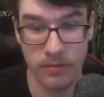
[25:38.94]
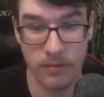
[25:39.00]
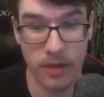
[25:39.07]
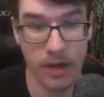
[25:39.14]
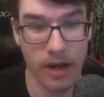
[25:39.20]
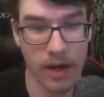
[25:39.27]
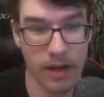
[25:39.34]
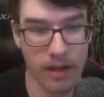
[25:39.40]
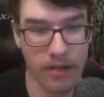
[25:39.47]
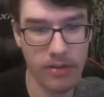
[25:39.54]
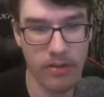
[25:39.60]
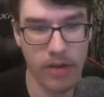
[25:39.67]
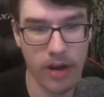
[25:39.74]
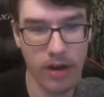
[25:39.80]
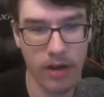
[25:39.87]
Alright,
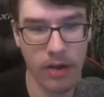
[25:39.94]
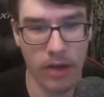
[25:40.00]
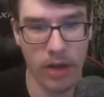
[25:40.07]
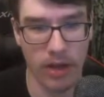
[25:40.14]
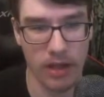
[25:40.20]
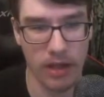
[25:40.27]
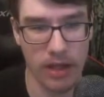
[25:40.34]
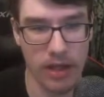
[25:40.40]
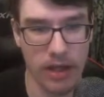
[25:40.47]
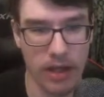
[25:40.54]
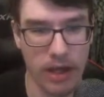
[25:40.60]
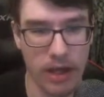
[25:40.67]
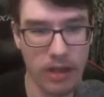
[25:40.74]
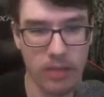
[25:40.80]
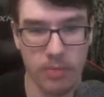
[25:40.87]
let's try and quickly
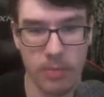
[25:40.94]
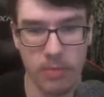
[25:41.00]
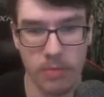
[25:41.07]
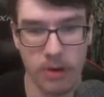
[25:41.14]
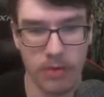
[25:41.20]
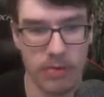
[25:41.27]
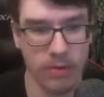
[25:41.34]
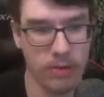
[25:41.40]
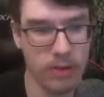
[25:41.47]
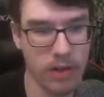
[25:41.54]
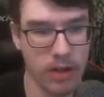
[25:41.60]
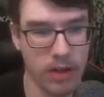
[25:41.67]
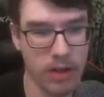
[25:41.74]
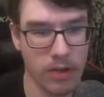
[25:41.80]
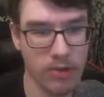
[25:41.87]
HP buff the
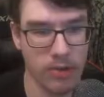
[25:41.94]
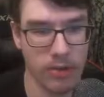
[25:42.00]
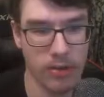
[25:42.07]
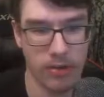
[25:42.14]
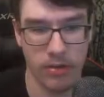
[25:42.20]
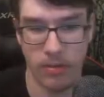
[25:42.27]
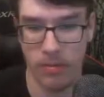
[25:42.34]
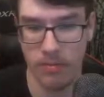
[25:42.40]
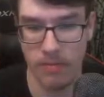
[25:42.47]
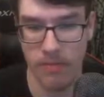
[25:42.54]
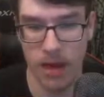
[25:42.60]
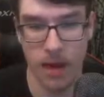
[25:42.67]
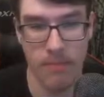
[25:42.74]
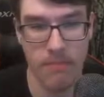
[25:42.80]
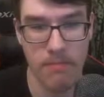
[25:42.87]
shit out of us.
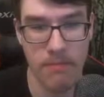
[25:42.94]
Bam.